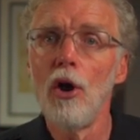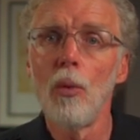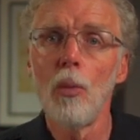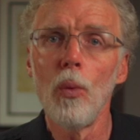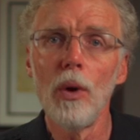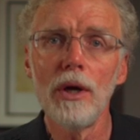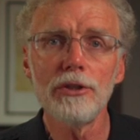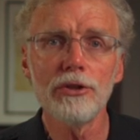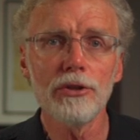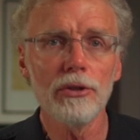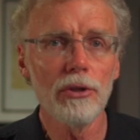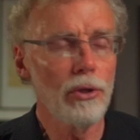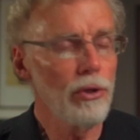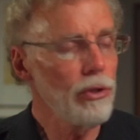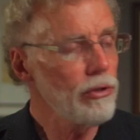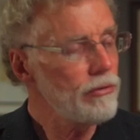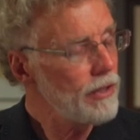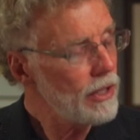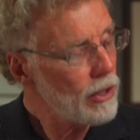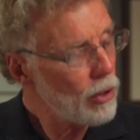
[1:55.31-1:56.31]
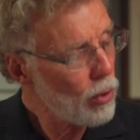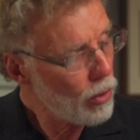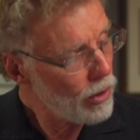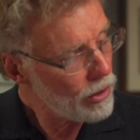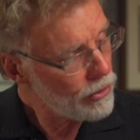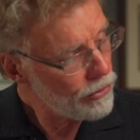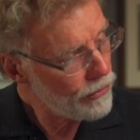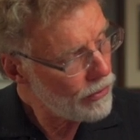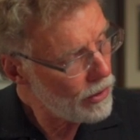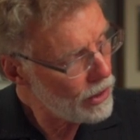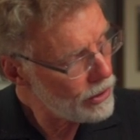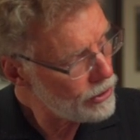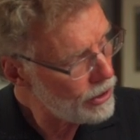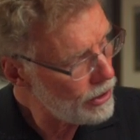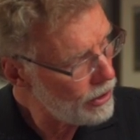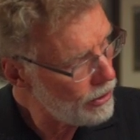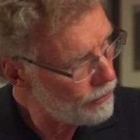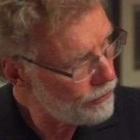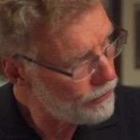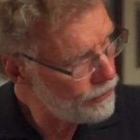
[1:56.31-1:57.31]
which Luke records for us
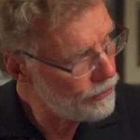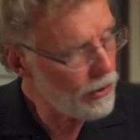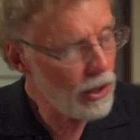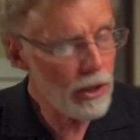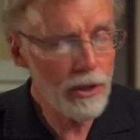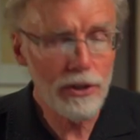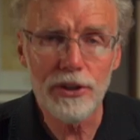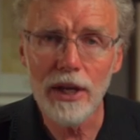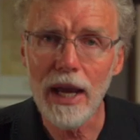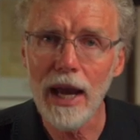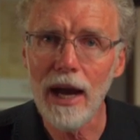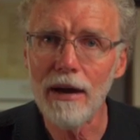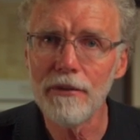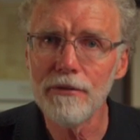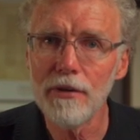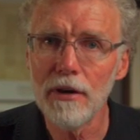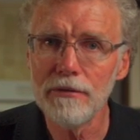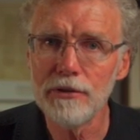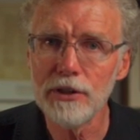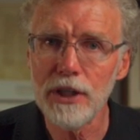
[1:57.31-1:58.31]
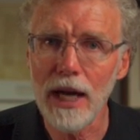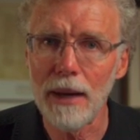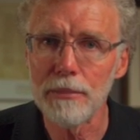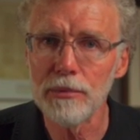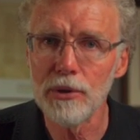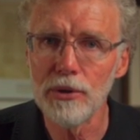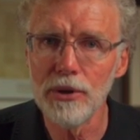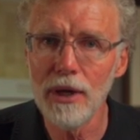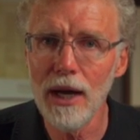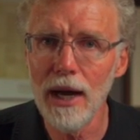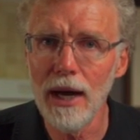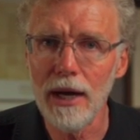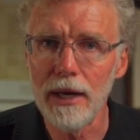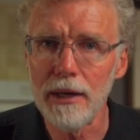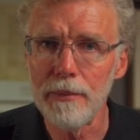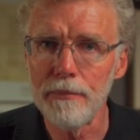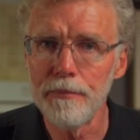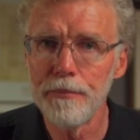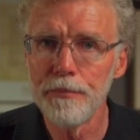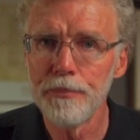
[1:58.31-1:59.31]
in the first half of chapter
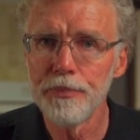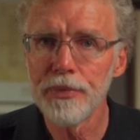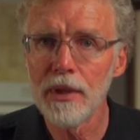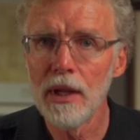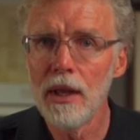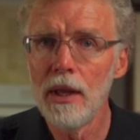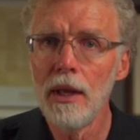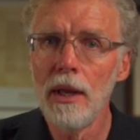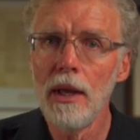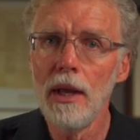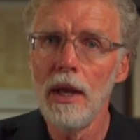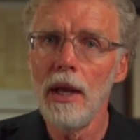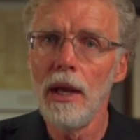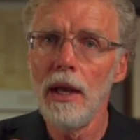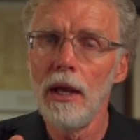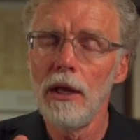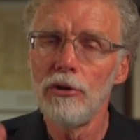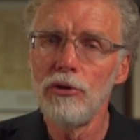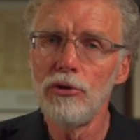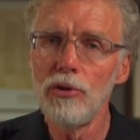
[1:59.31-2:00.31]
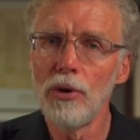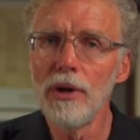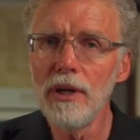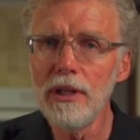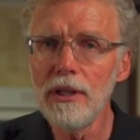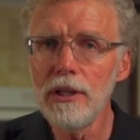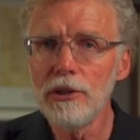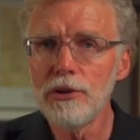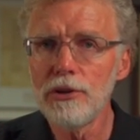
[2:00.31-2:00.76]
9. During the